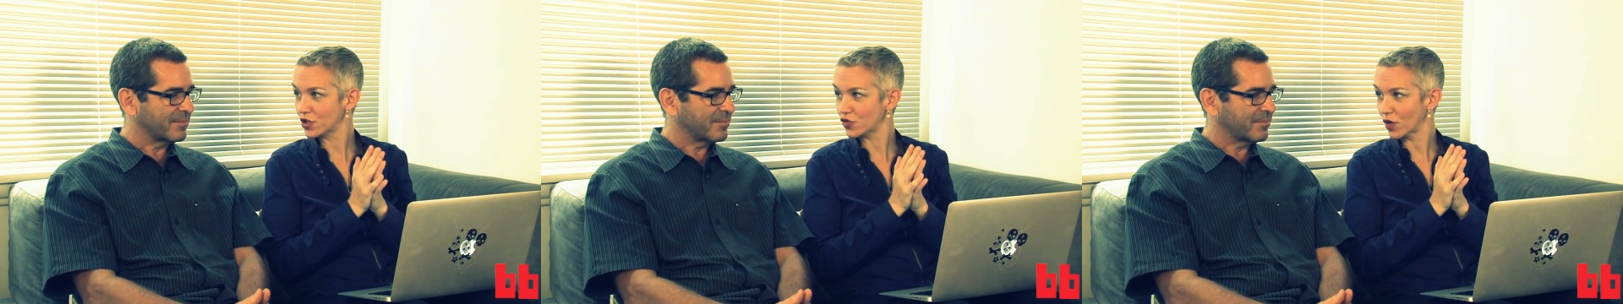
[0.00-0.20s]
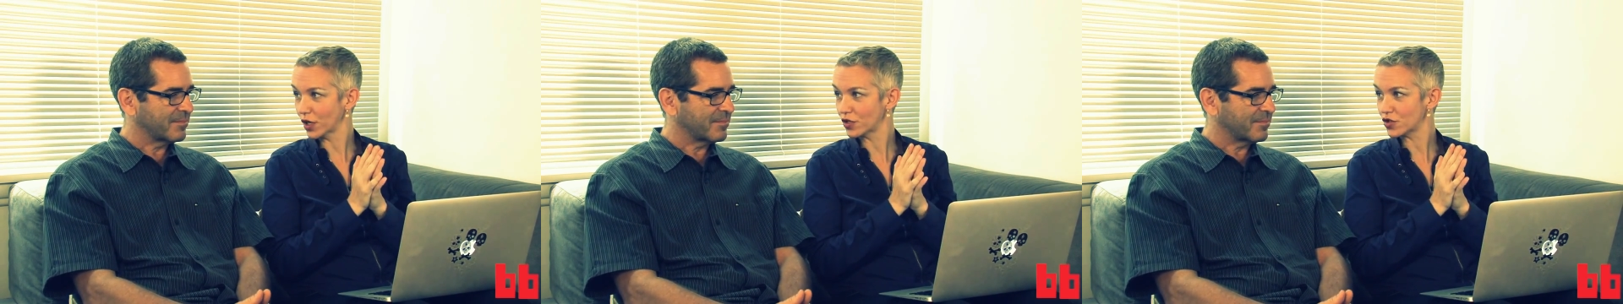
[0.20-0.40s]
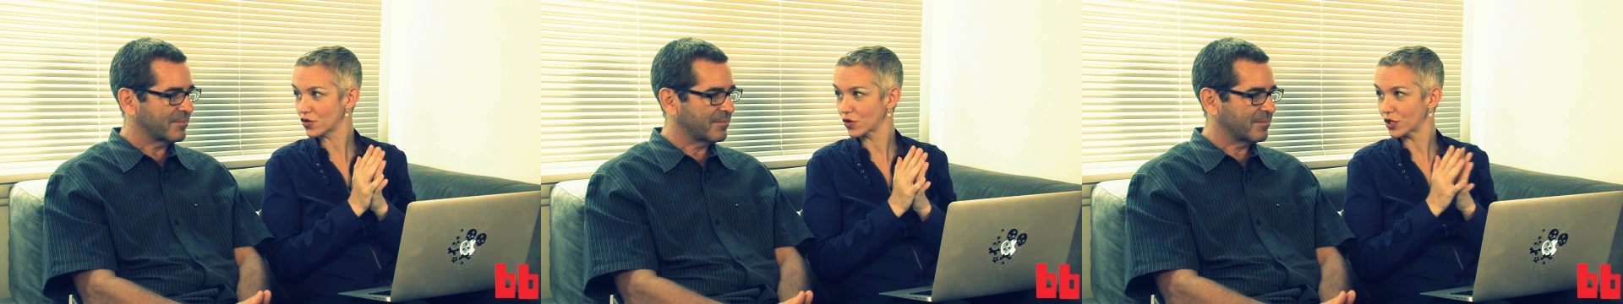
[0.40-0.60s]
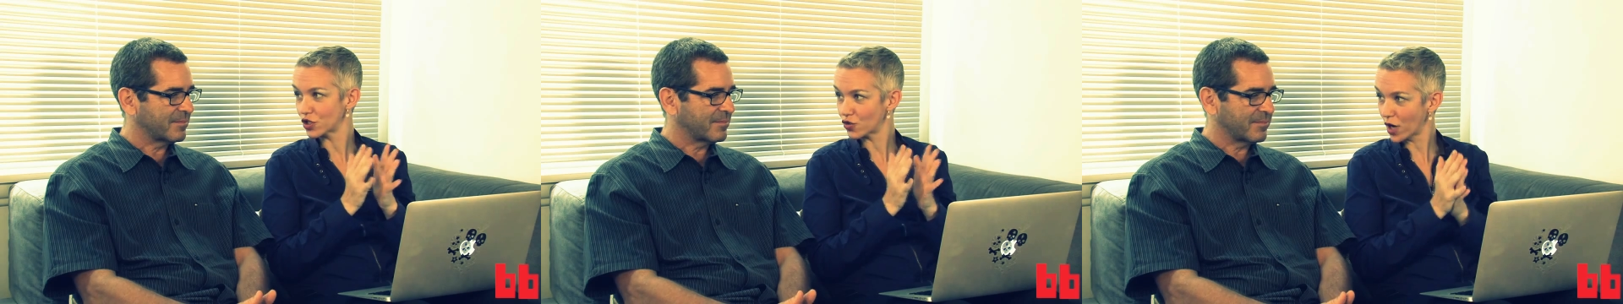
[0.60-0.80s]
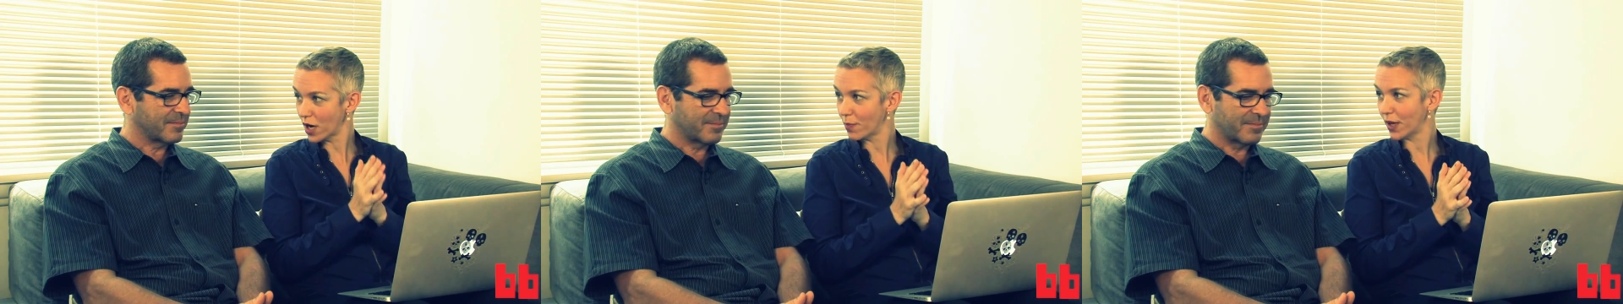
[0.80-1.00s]
Speaker 1: to the drugstore
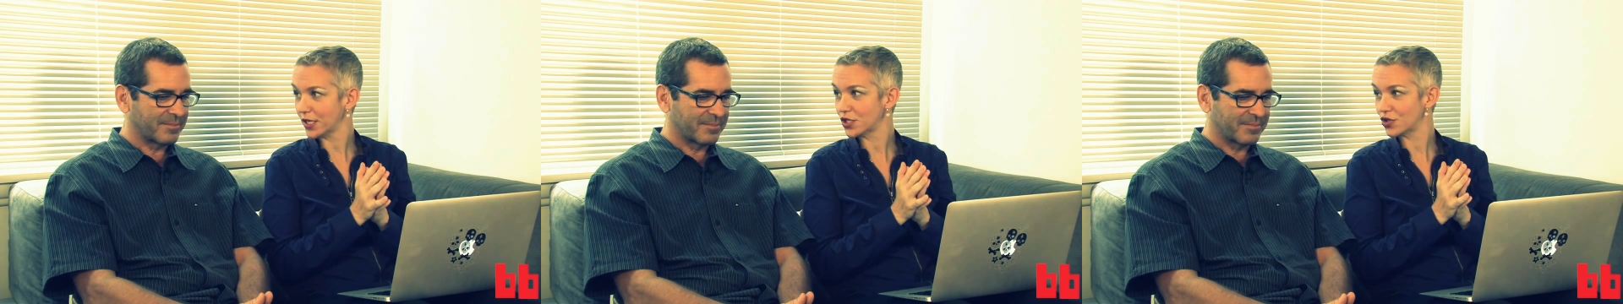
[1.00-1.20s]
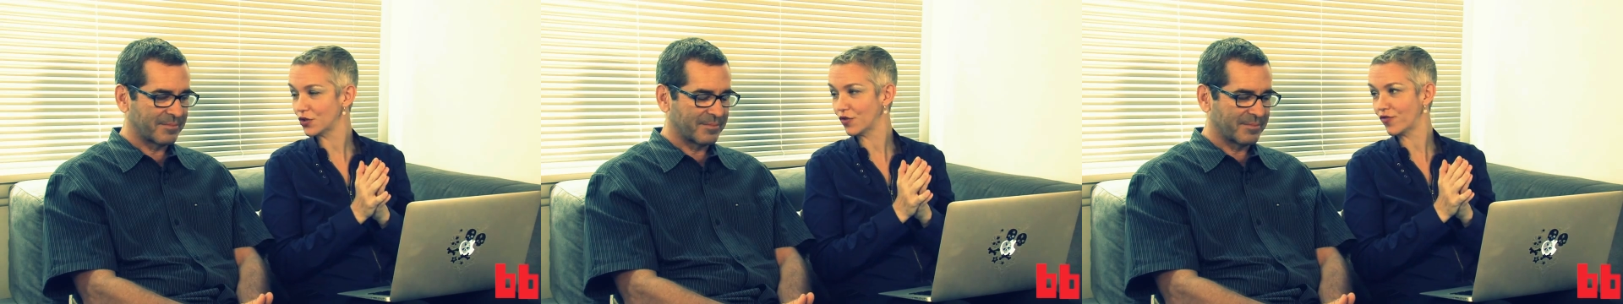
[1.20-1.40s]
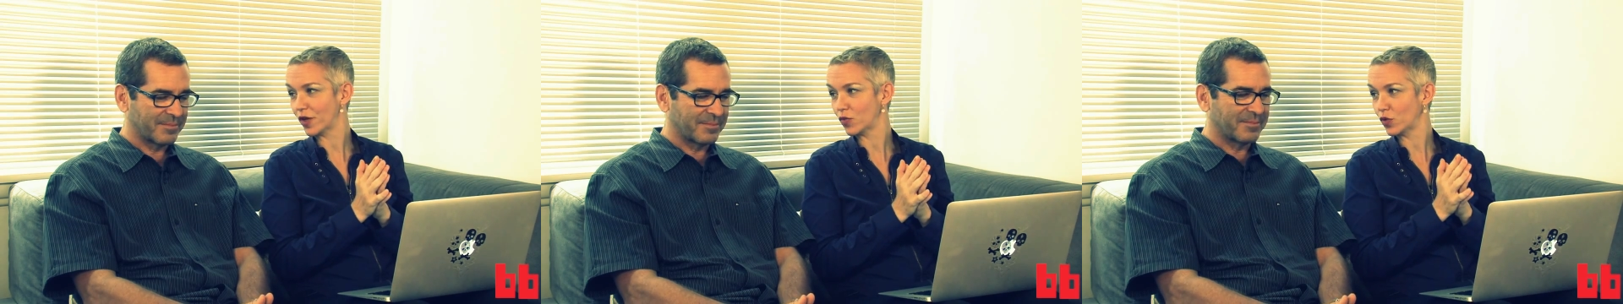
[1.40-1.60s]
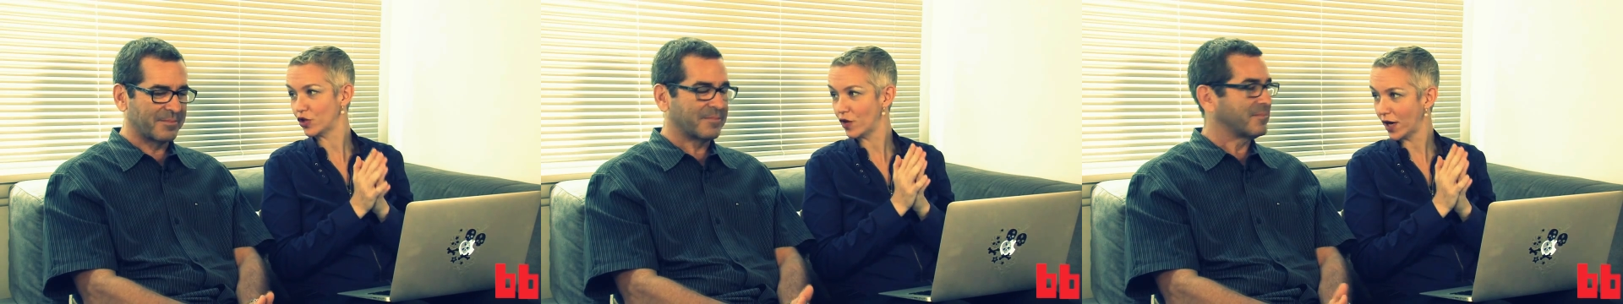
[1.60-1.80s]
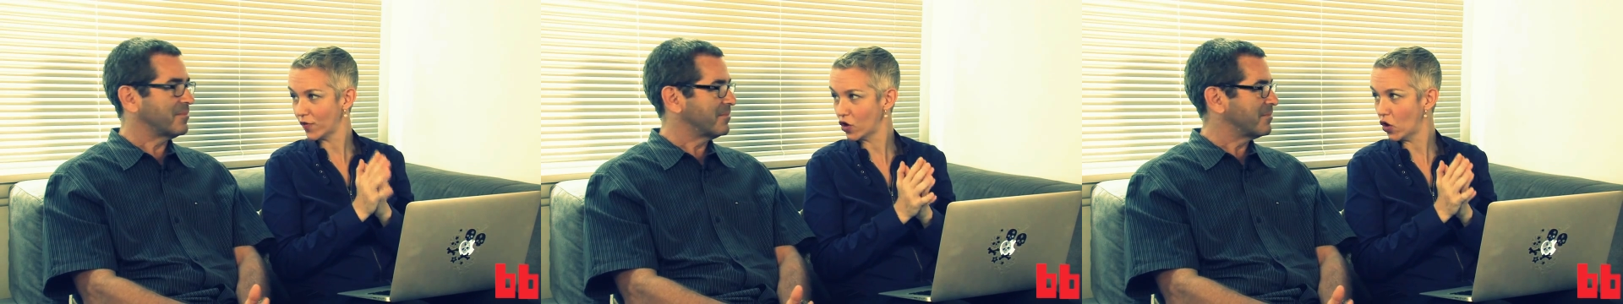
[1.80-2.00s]
to try to buy Sudafed
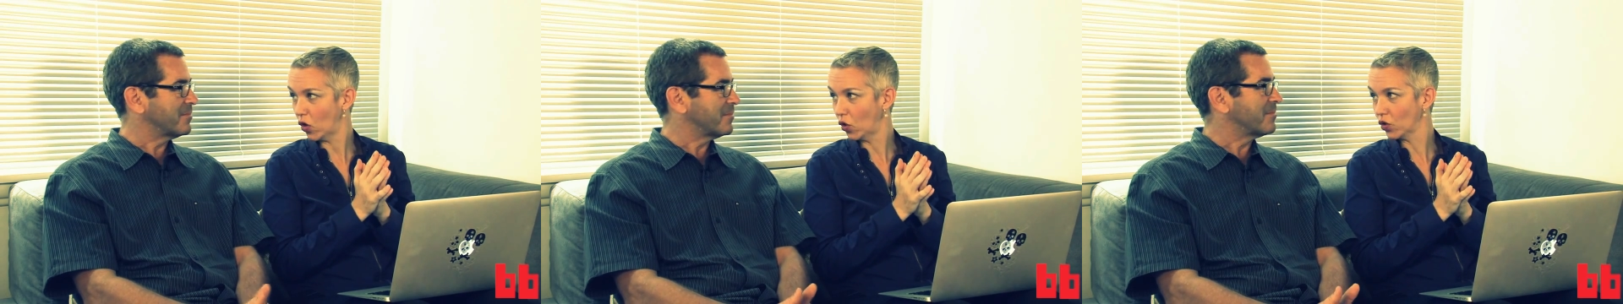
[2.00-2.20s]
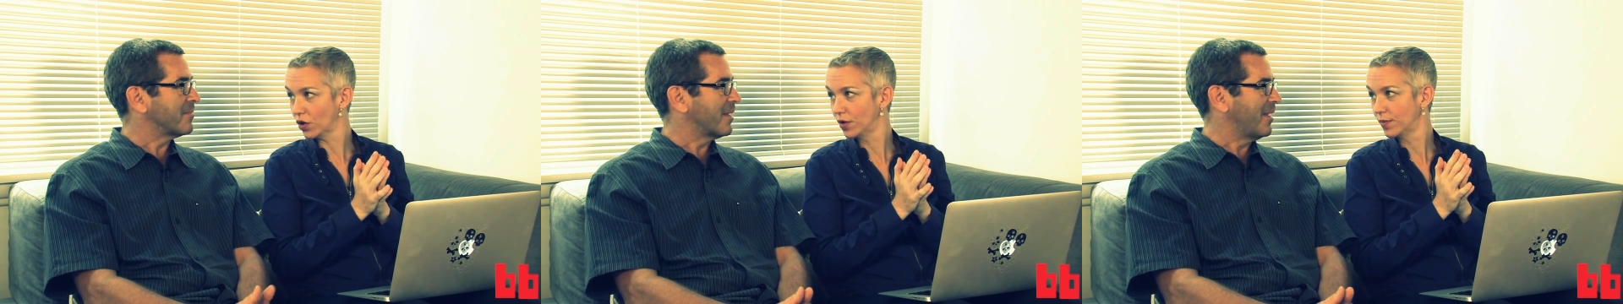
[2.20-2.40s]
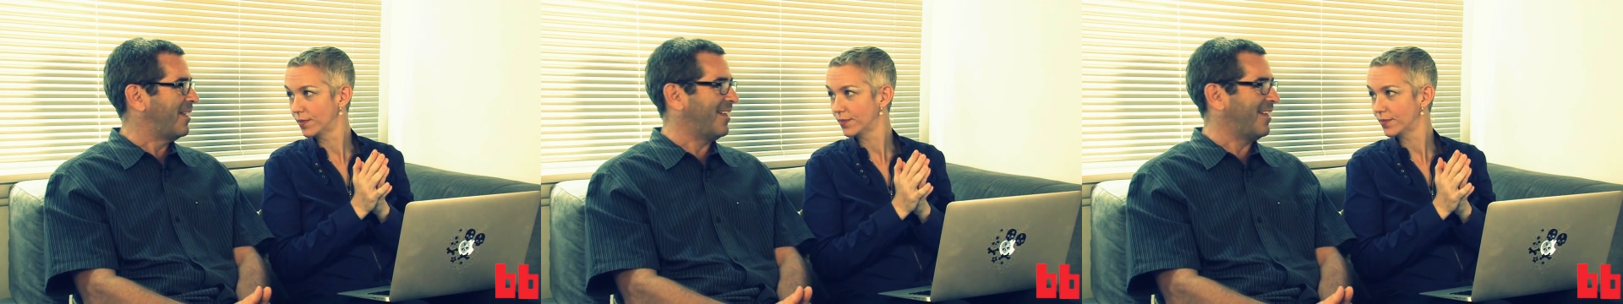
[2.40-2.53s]
when you have a cold.